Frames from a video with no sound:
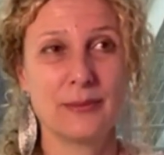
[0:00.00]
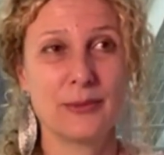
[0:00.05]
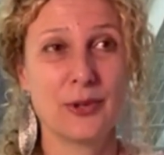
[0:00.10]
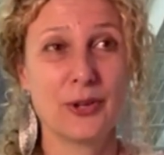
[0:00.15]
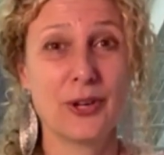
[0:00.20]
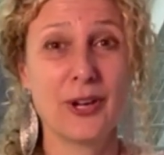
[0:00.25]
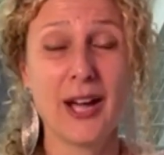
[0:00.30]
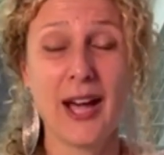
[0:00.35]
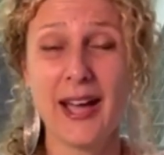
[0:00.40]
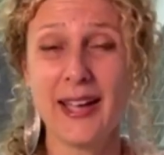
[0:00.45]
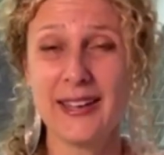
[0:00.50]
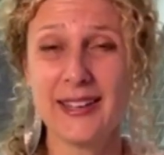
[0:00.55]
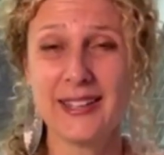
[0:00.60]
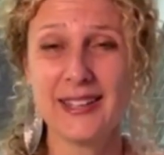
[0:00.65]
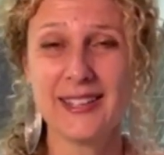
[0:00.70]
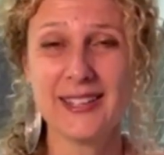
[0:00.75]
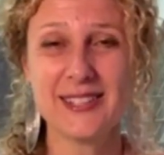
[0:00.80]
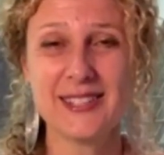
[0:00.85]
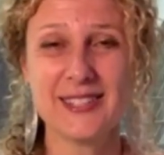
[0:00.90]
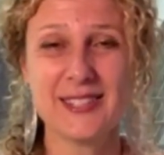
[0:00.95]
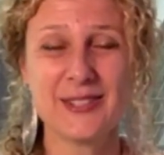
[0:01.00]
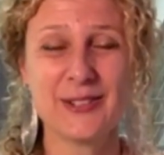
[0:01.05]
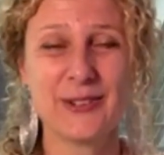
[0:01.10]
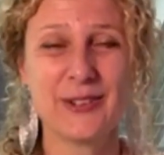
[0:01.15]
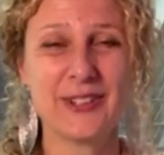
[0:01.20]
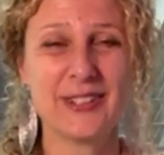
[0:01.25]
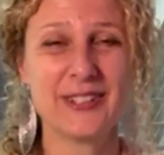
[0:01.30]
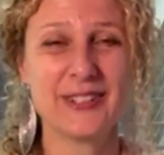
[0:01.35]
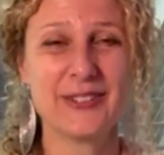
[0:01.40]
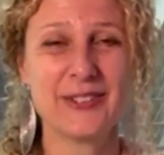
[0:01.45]
bronchitis
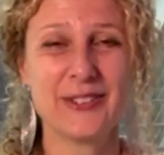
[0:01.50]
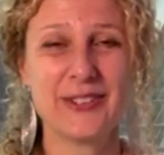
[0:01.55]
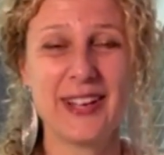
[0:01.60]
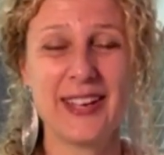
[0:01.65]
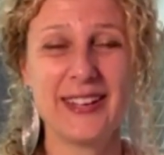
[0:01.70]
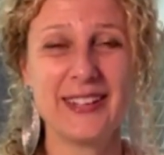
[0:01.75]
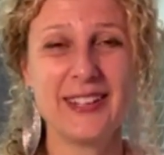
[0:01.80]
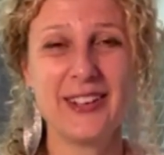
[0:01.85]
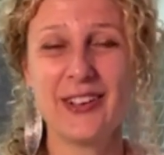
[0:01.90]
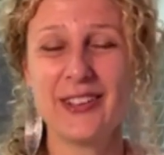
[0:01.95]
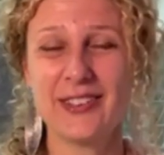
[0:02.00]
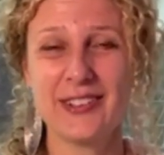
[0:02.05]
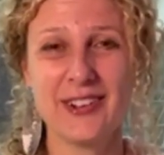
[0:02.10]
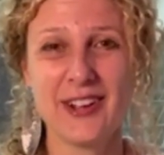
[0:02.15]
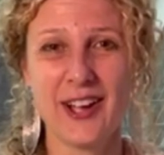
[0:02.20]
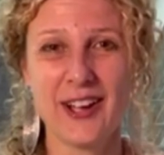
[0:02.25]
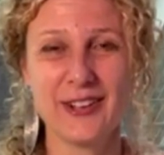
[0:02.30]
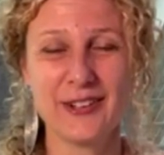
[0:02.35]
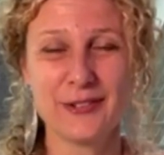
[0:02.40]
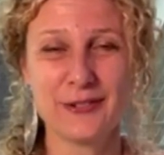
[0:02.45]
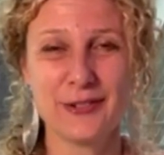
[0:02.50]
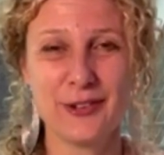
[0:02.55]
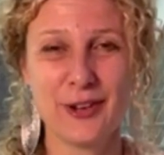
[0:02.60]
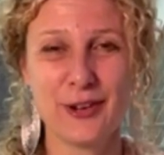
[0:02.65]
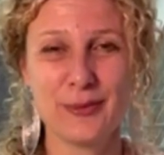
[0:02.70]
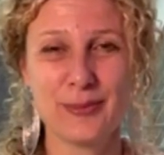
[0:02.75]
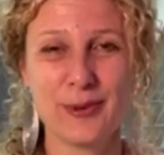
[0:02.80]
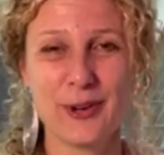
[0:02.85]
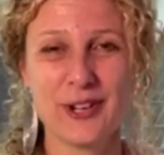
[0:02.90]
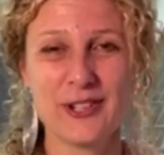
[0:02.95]
or any other kind of
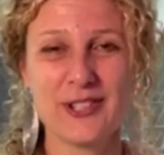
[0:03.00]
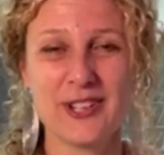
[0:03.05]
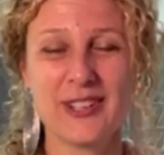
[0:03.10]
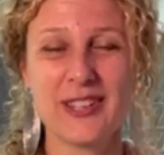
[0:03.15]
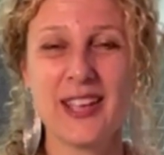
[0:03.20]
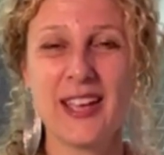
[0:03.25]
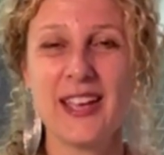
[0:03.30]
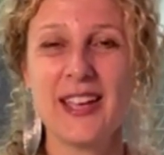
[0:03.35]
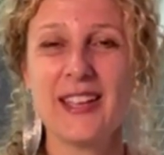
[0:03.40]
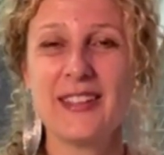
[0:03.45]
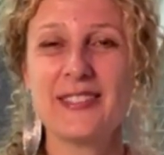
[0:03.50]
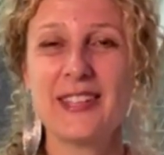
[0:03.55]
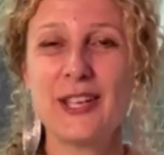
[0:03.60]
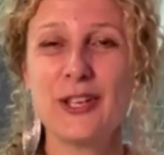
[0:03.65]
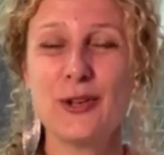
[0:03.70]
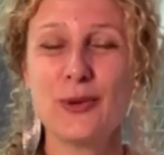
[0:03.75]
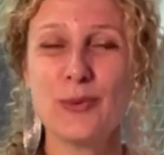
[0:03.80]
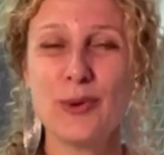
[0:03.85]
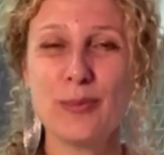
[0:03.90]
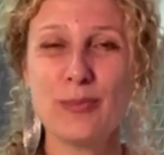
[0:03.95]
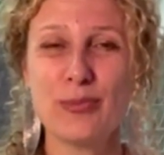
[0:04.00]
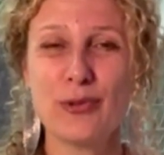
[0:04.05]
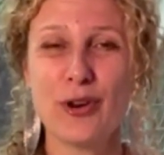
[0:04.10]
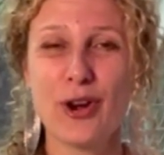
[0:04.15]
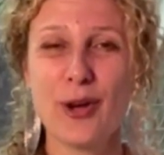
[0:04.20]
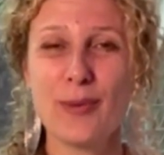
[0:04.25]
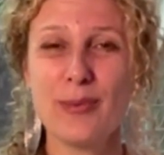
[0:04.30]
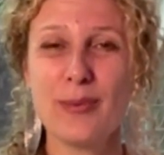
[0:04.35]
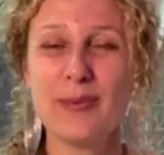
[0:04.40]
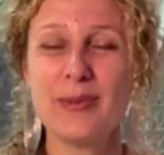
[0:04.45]
lung project, then you will
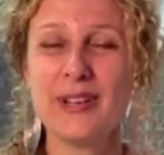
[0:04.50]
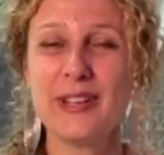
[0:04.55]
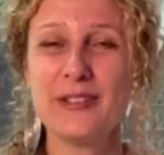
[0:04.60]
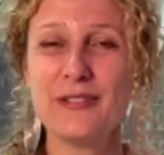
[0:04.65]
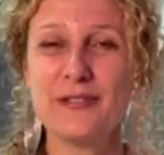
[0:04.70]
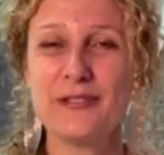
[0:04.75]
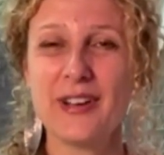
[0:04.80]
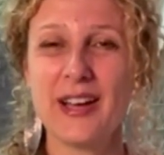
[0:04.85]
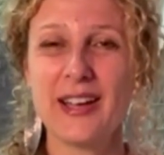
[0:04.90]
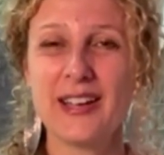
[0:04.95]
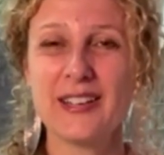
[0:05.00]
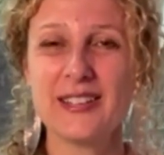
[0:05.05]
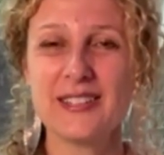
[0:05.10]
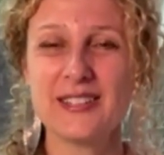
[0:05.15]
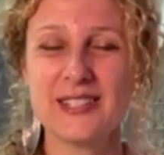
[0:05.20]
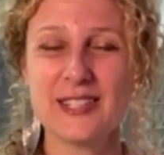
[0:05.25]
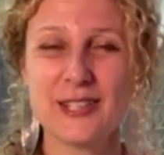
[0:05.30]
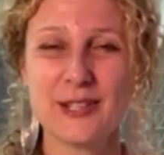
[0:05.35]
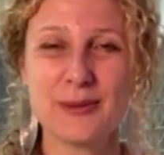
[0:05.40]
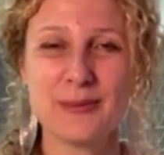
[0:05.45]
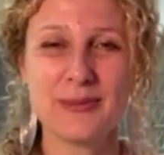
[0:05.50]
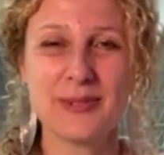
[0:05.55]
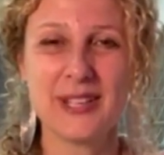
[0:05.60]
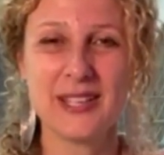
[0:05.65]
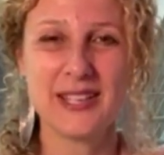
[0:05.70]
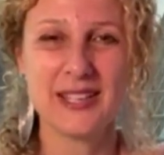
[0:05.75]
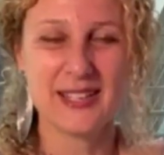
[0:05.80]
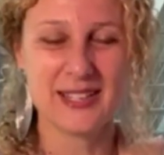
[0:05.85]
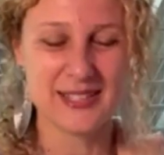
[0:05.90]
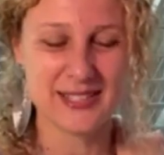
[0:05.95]
probably find some
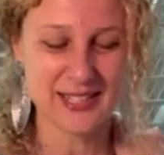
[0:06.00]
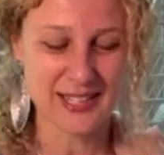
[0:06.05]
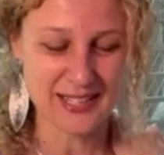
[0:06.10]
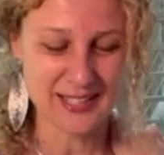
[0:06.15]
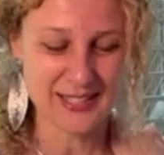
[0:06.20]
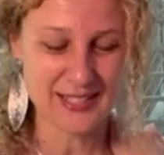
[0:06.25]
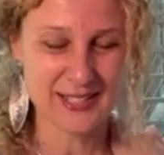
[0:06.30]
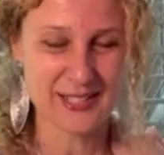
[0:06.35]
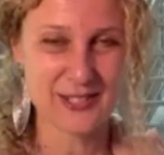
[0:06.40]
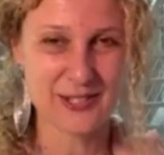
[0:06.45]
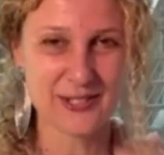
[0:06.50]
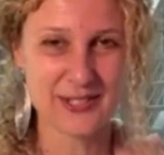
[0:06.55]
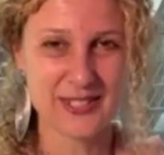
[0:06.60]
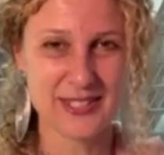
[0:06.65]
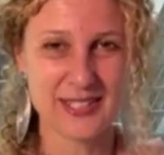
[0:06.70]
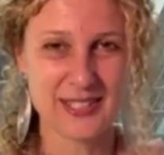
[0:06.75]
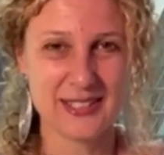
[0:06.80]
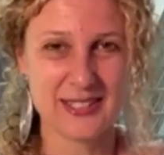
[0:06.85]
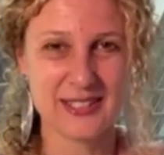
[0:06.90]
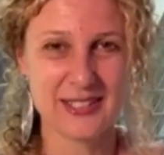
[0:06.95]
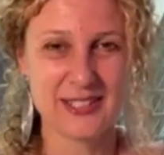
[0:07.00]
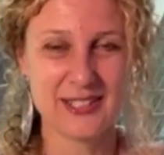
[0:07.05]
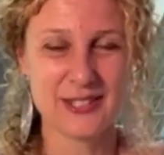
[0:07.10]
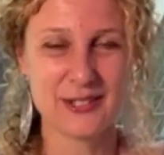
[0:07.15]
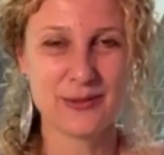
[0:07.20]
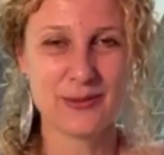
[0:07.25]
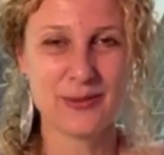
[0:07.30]
tightness or tenderness